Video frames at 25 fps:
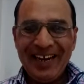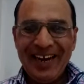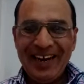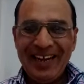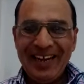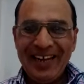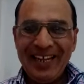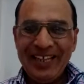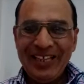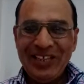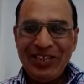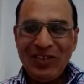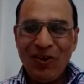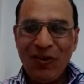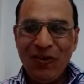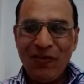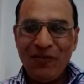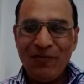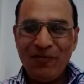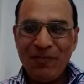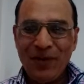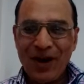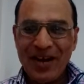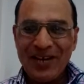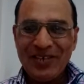18th
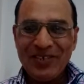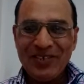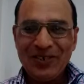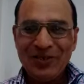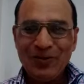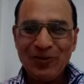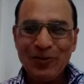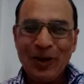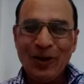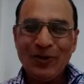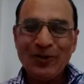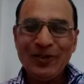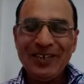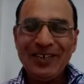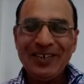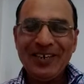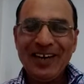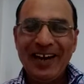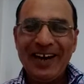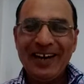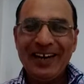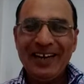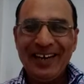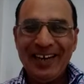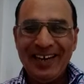of March
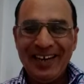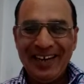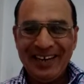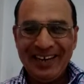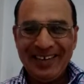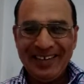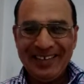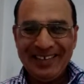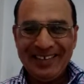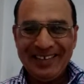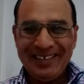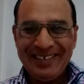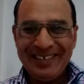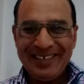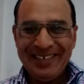2019,